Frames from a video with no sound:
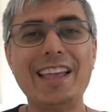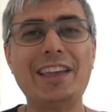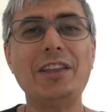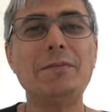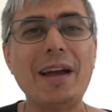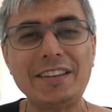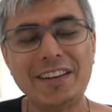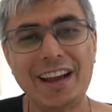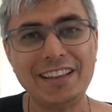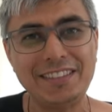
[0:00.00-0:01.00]
Can you
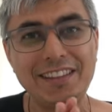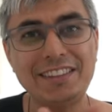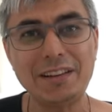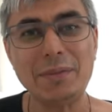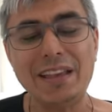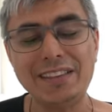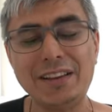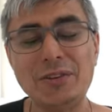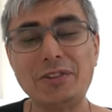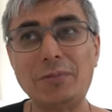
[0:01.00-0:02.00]
imagine guys, this is
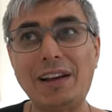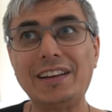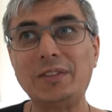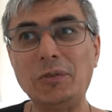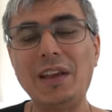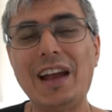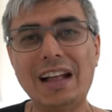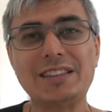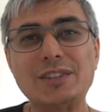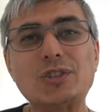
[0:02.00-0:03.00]
amazing news because we
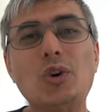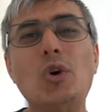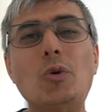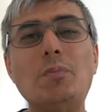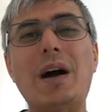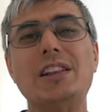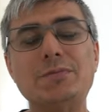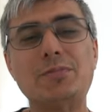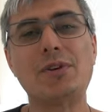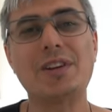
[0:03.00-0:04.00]
got so
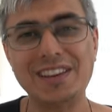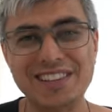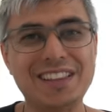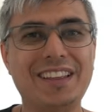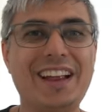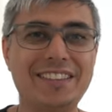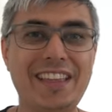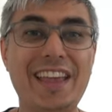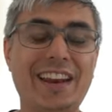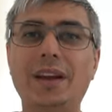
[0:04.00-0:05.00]
much progress in the last year